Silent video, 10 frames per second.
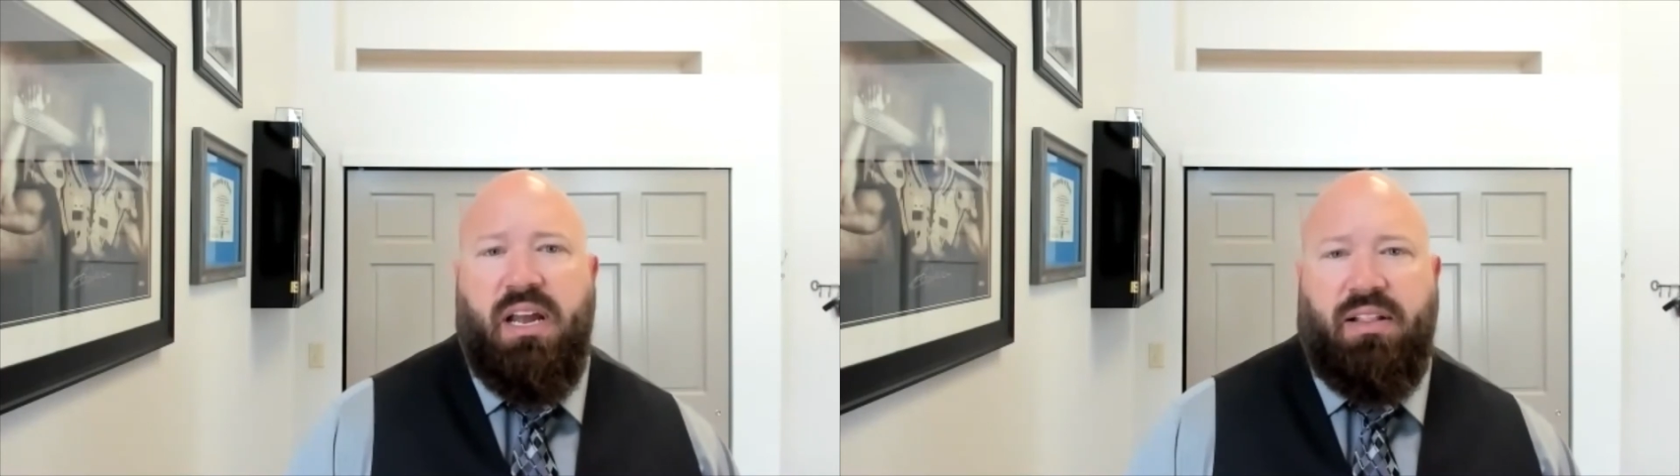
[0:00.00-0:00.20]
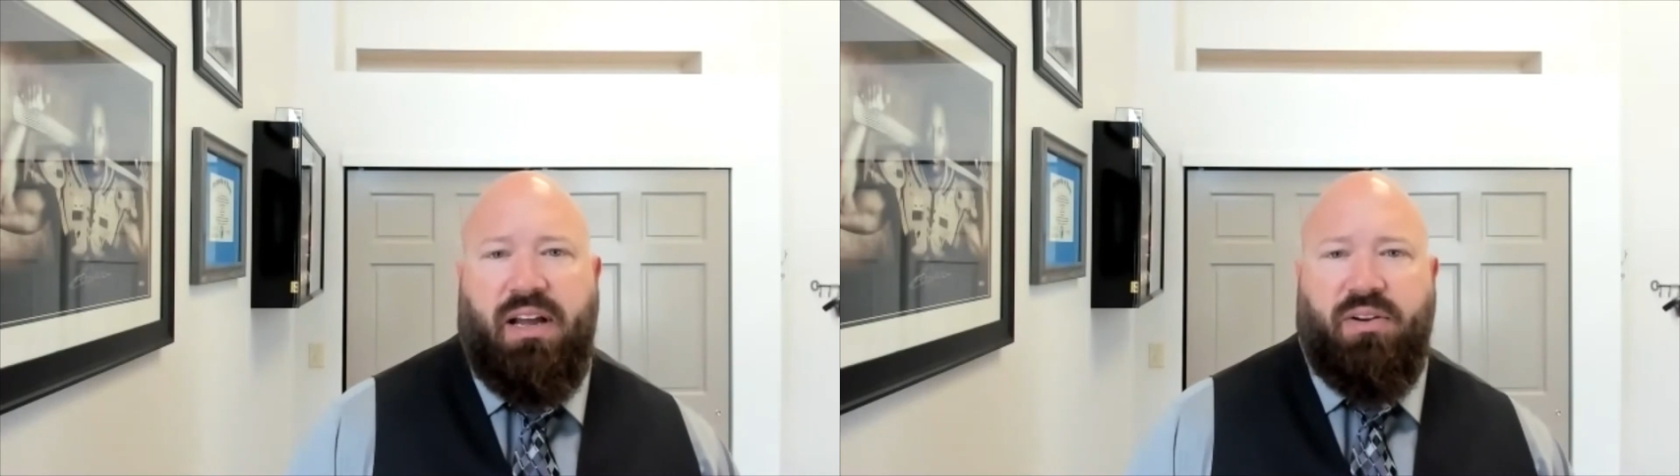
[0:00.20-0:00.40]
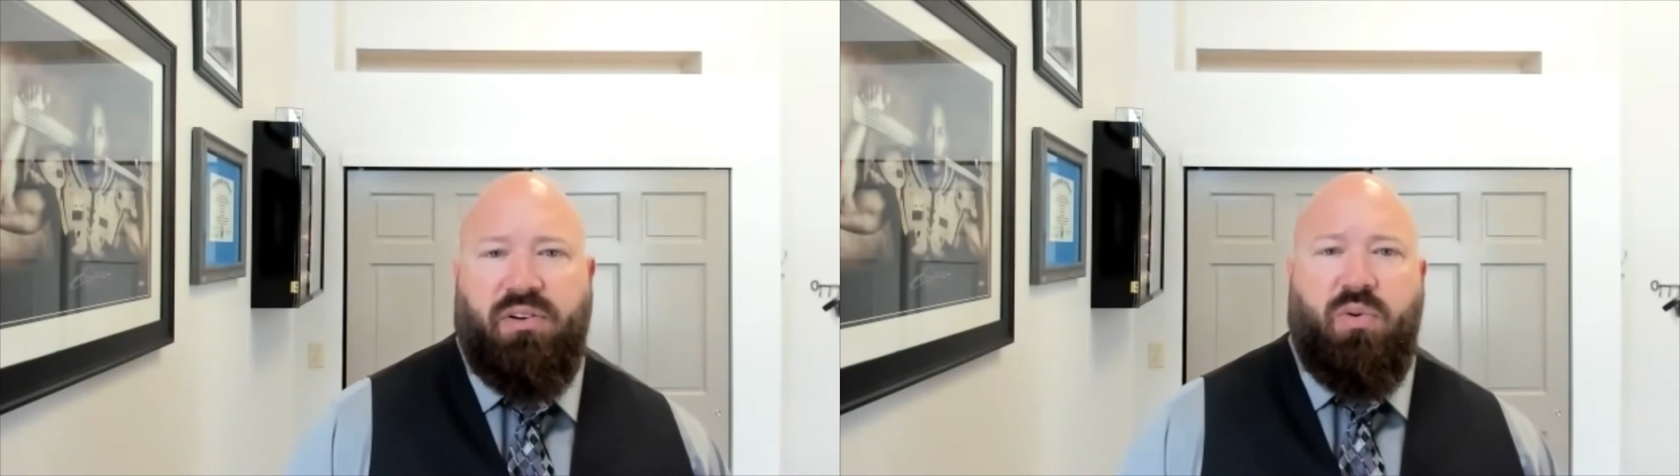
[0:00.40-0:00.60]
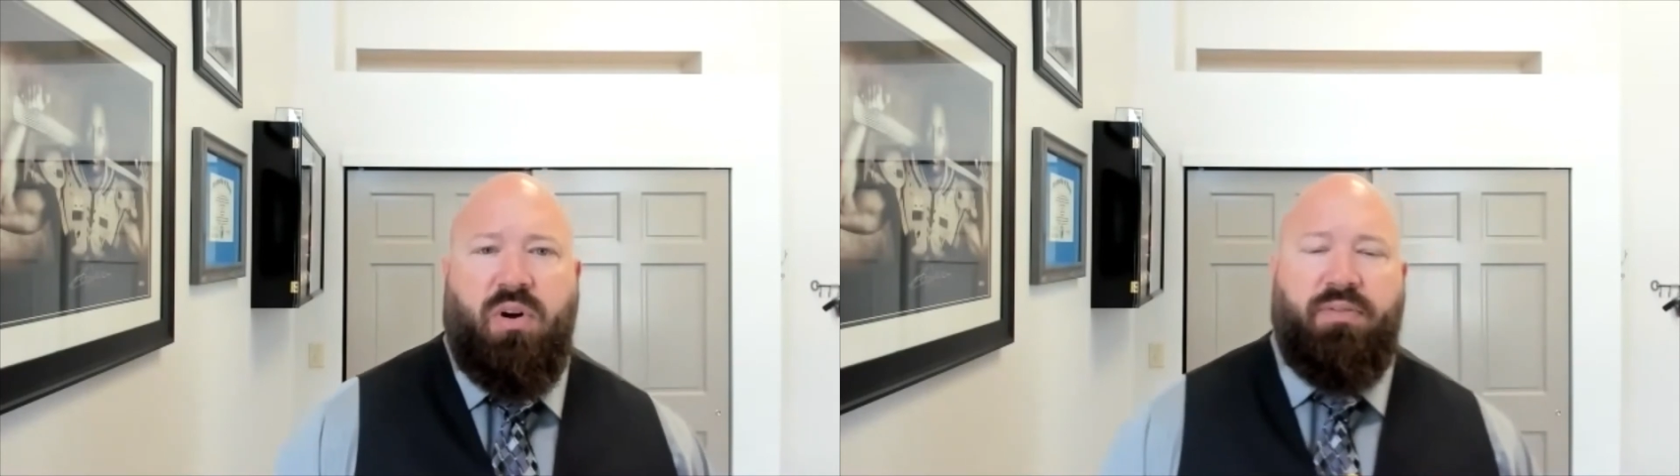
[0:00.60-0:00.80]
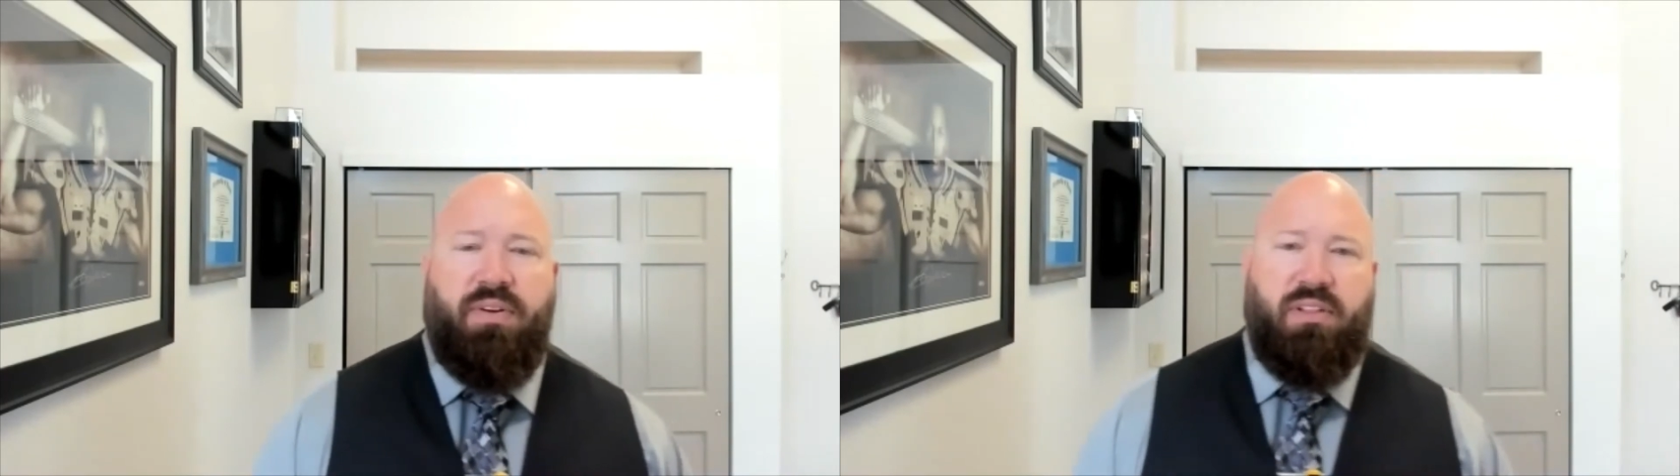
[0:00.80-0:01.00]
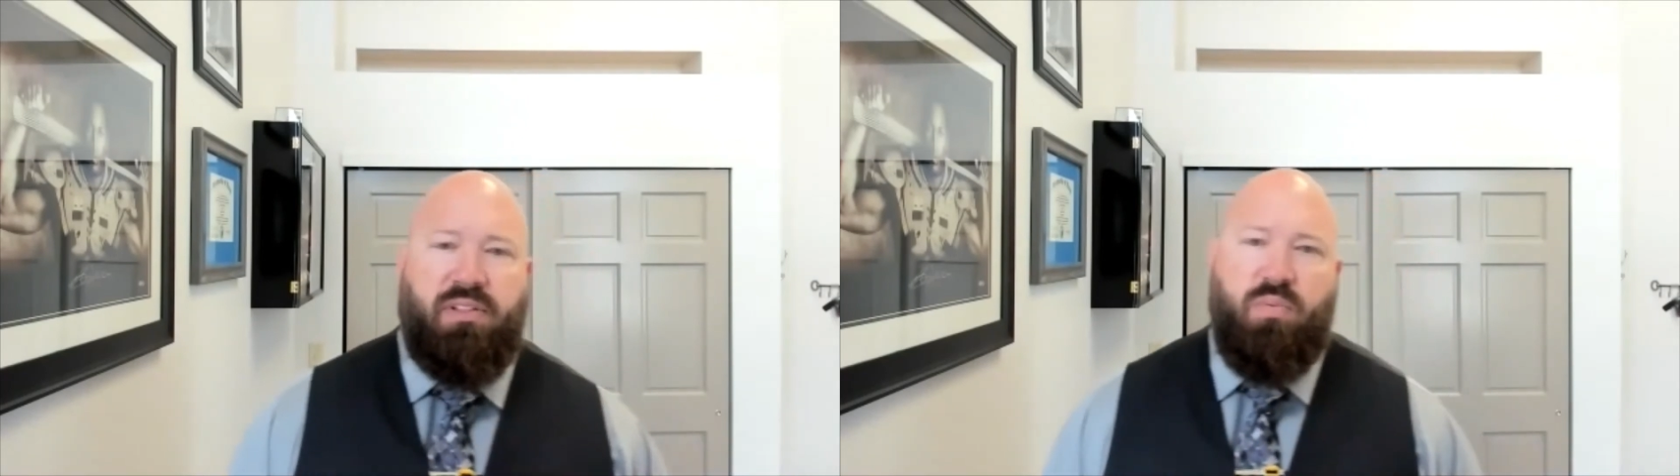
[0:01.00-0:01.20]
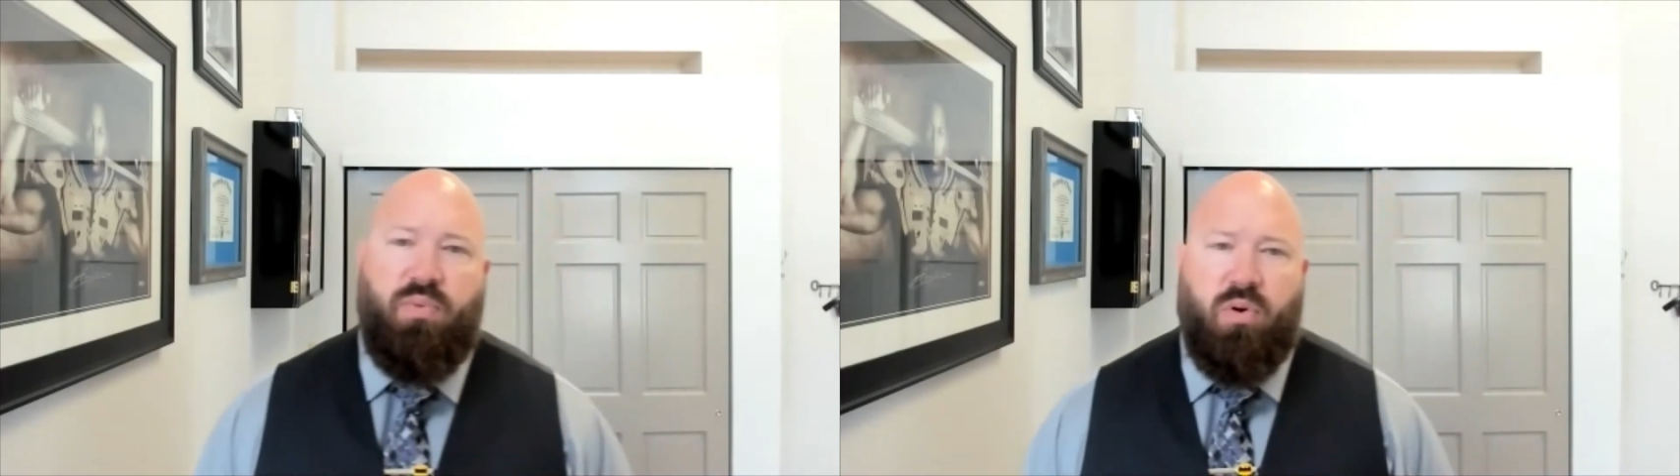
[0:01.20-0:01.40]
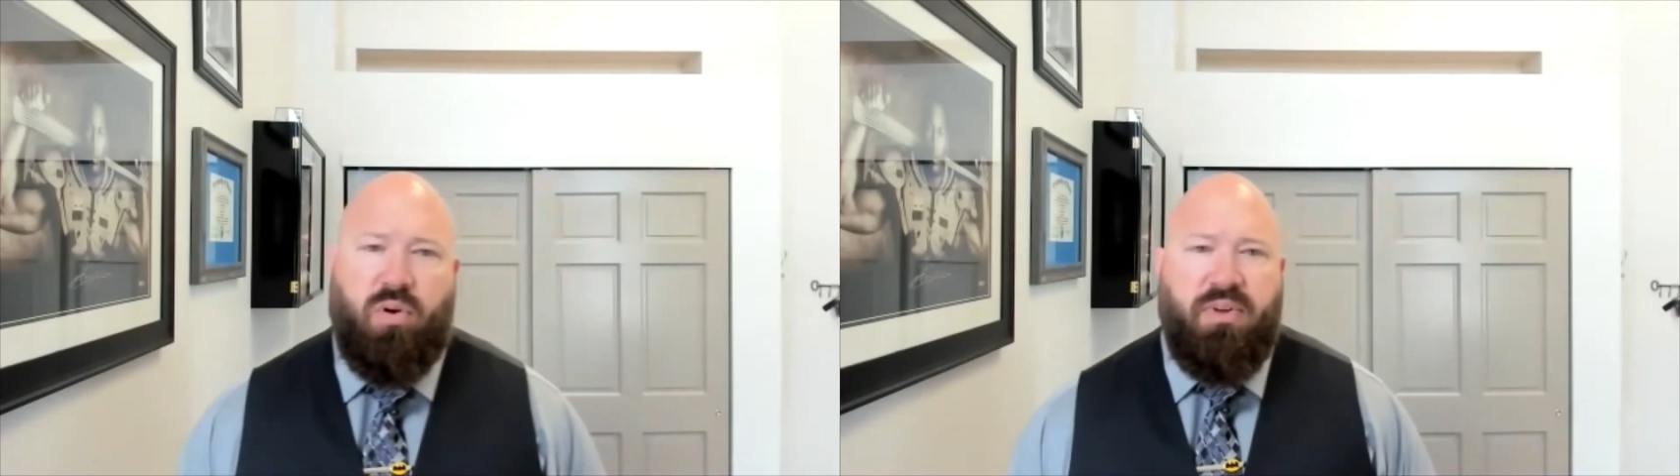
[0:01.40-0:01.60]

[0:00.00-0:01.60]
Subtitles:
allowing you to qualify the loan program,